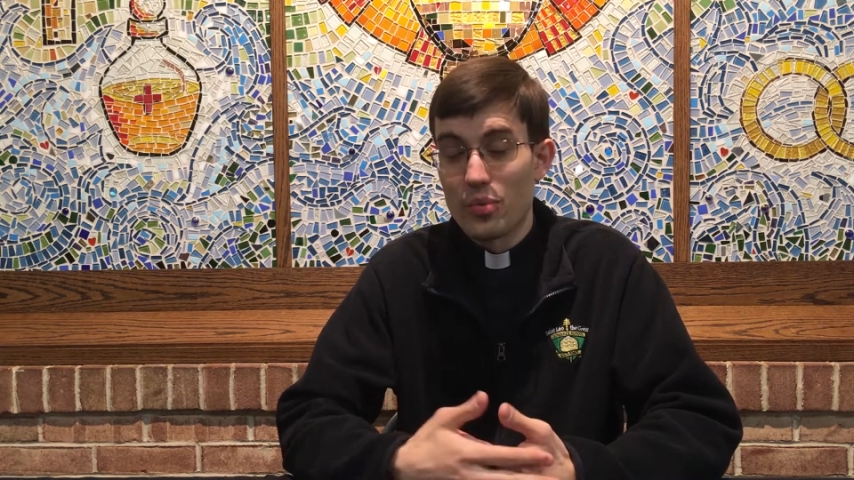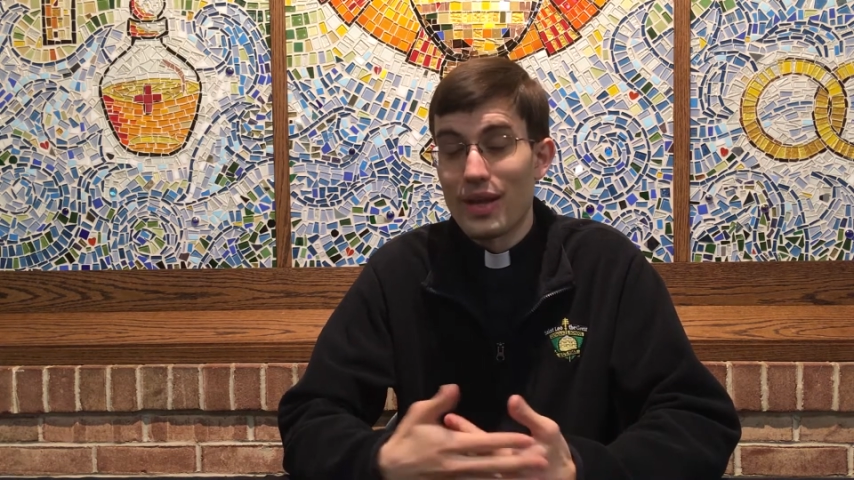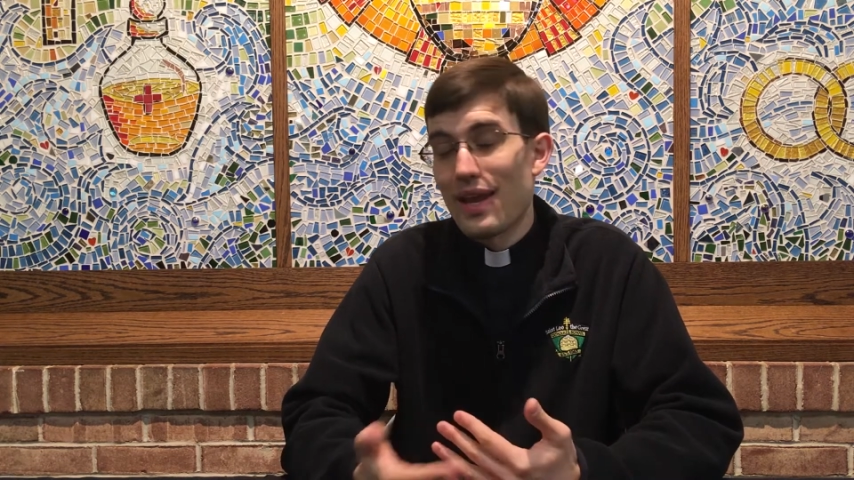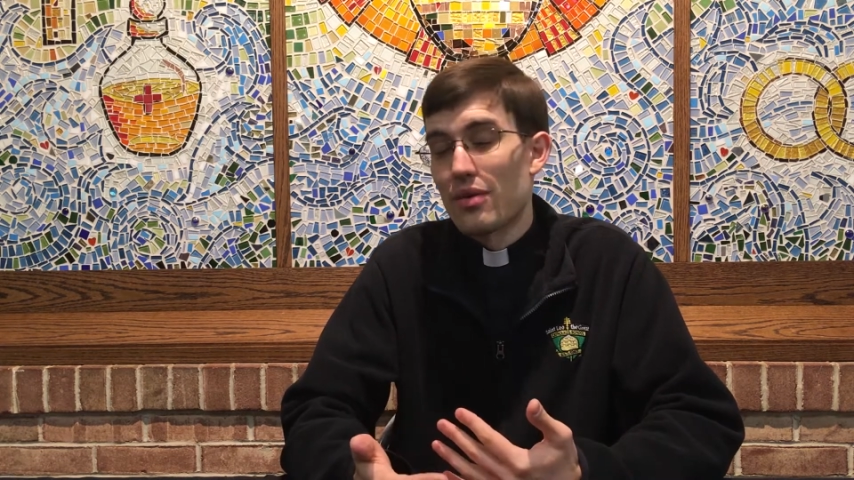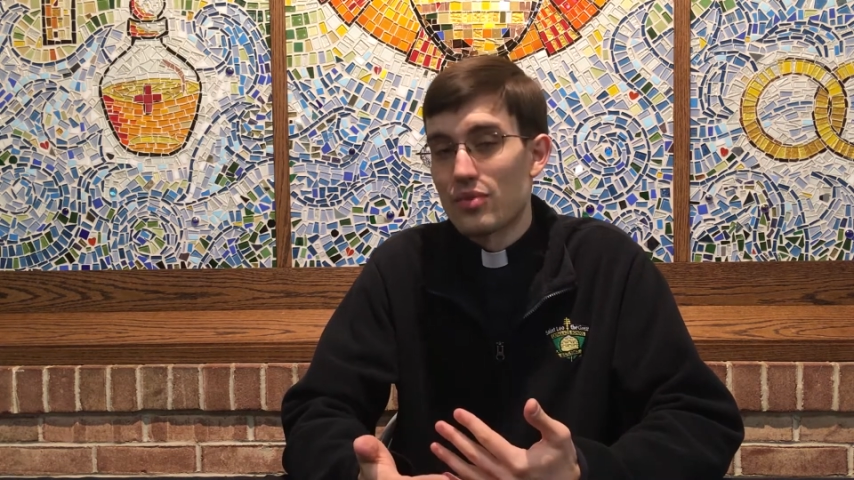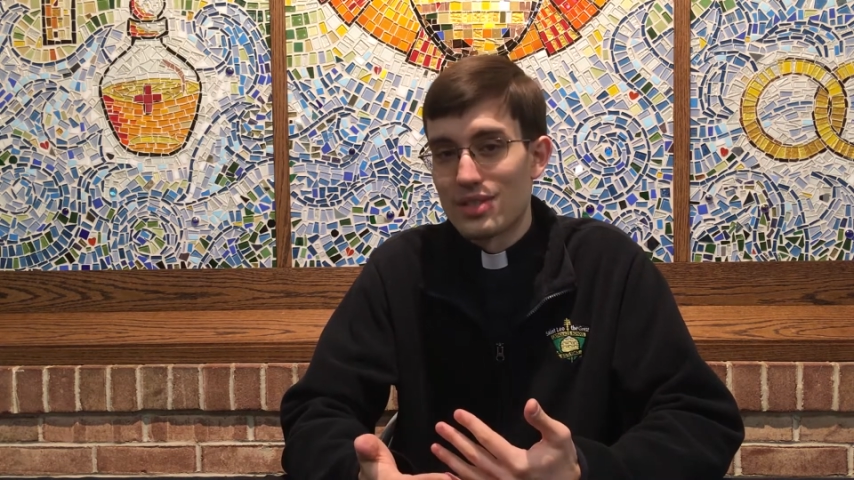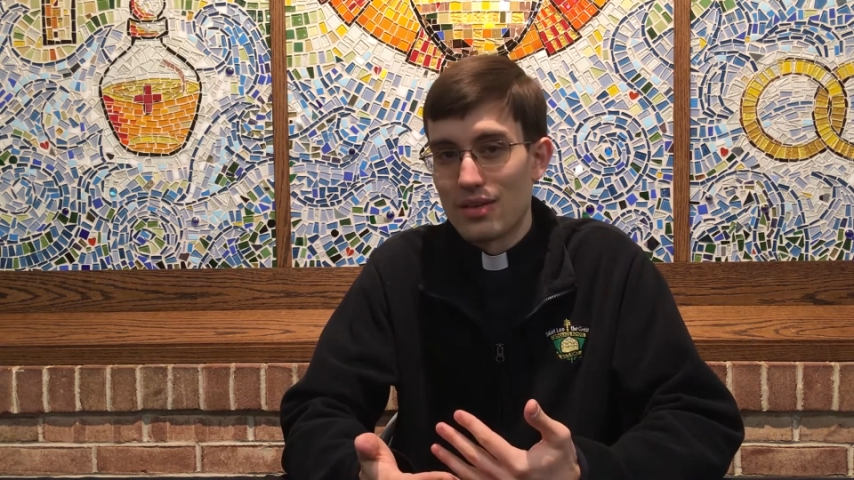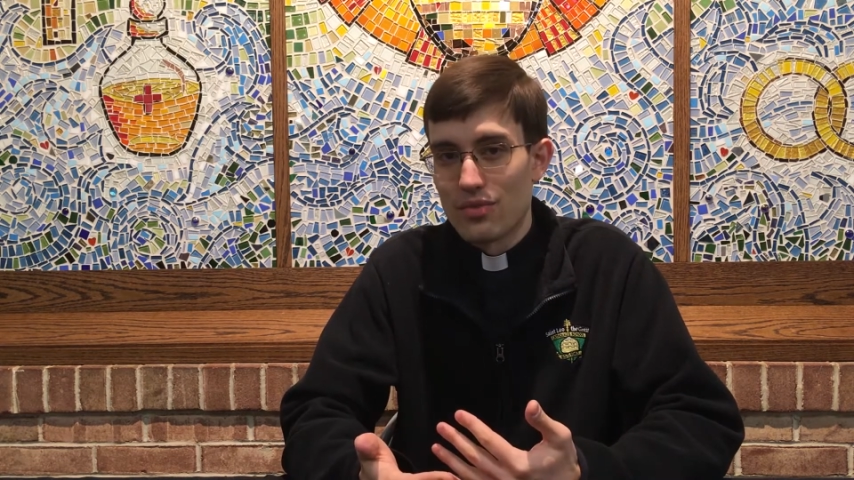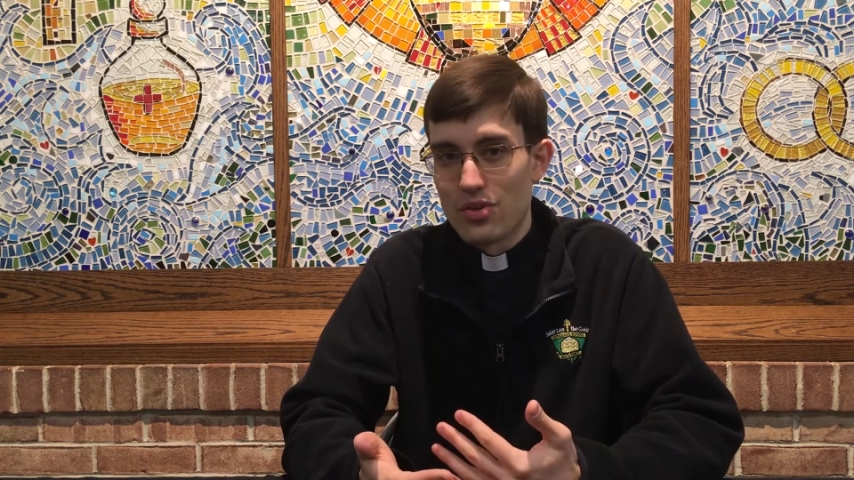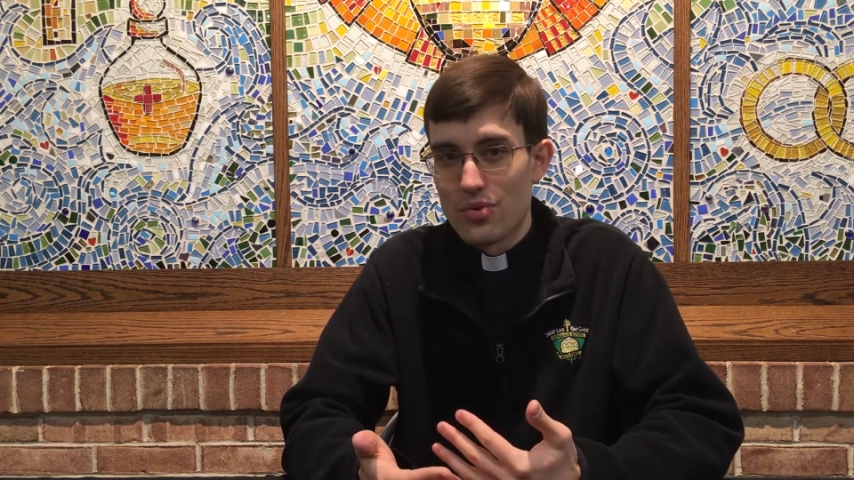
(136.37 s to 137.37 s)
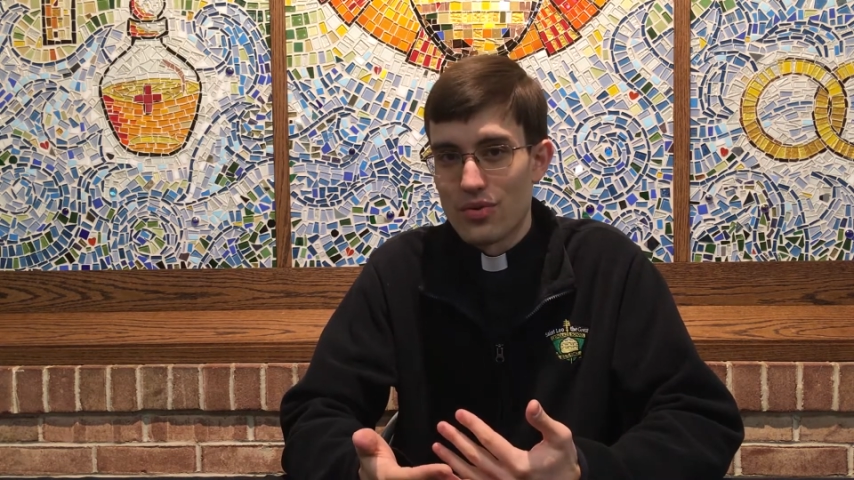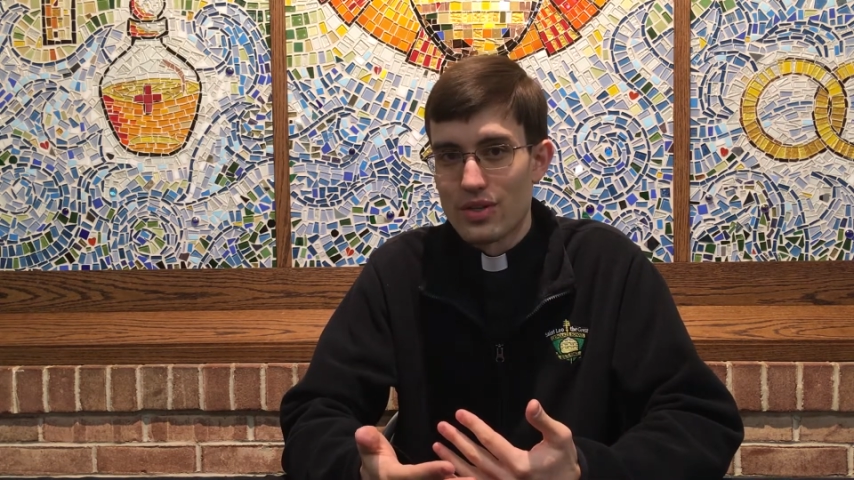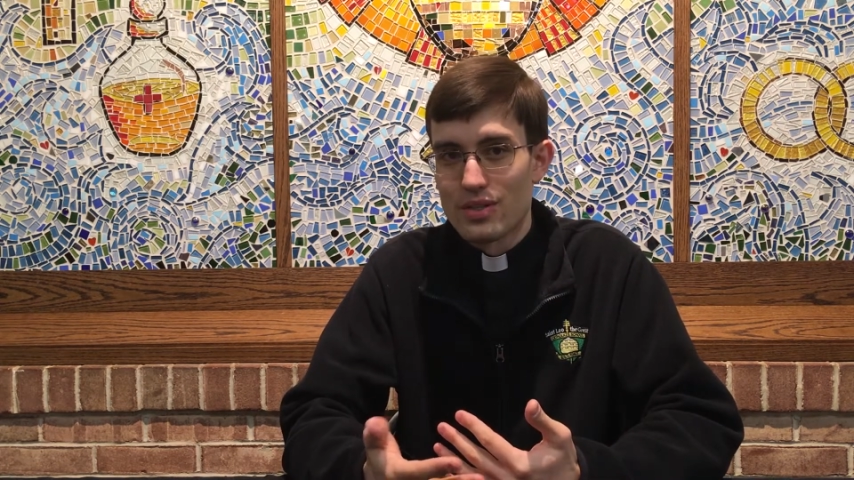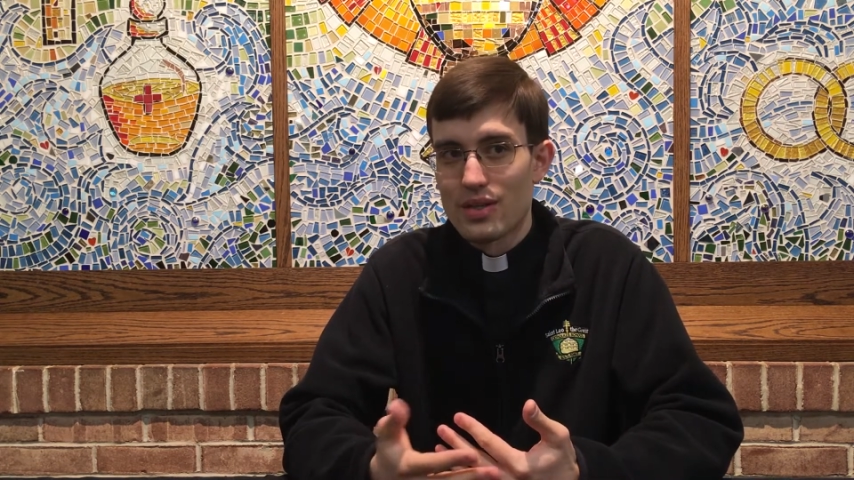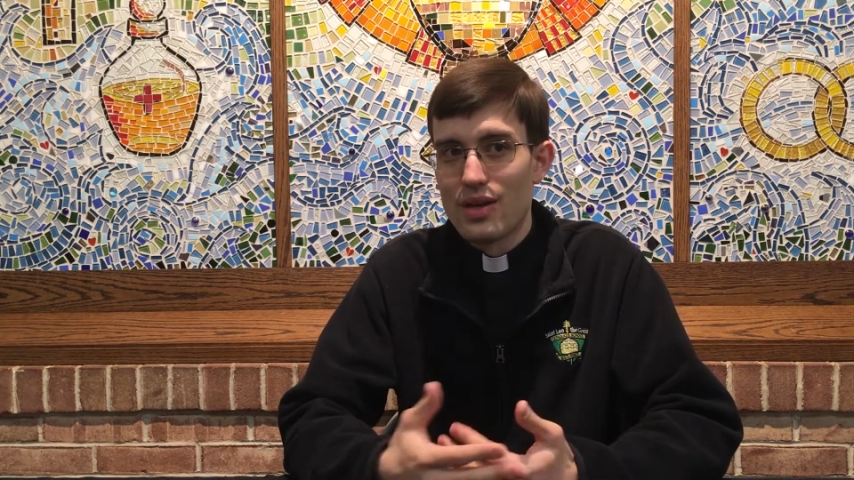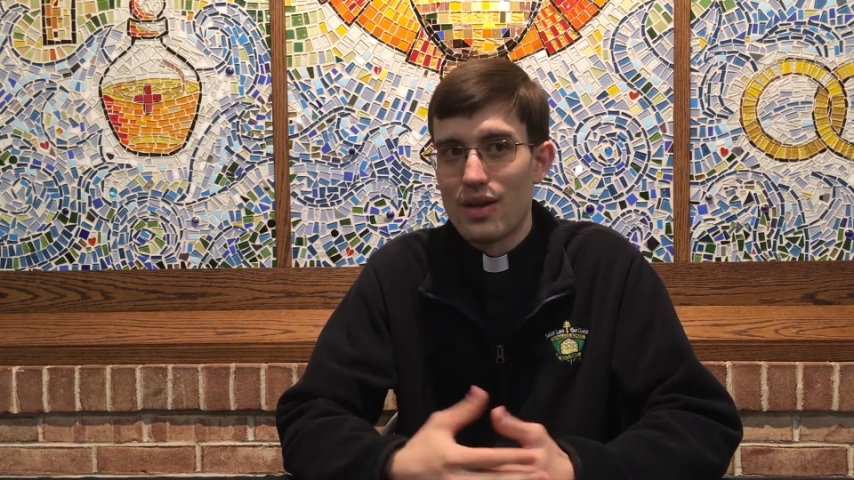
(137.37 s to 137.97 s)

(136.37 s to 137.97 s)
when we can't receive the Eucharist.